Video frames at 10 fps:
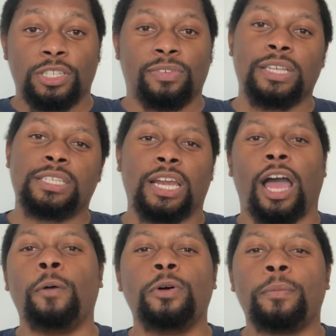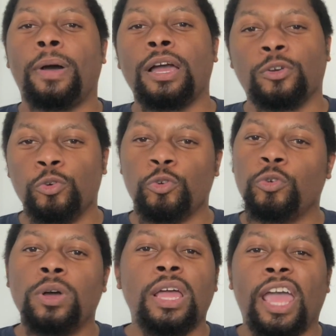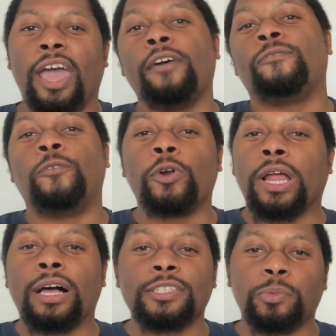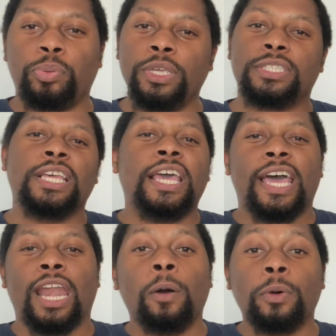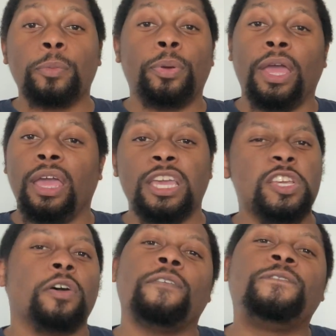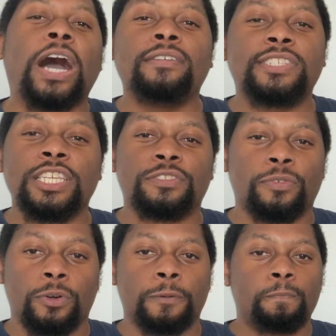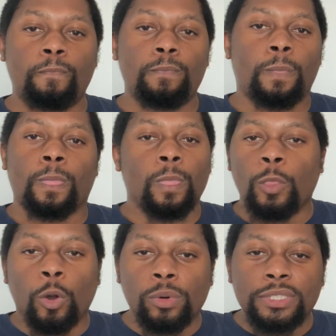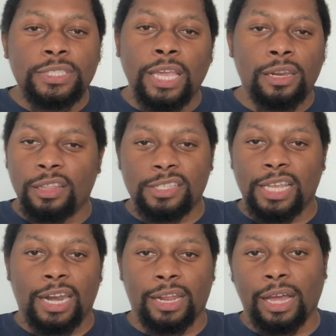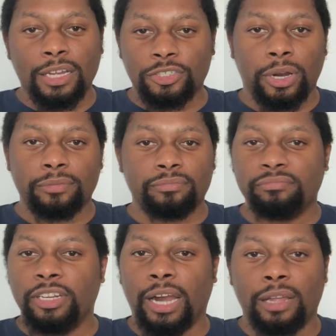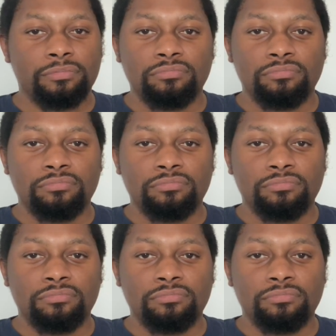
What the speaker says: If I said, I want to buy Google at $4 a piece and I want to pay 5 cents for it, no one's taking the other side of that contract. They're not.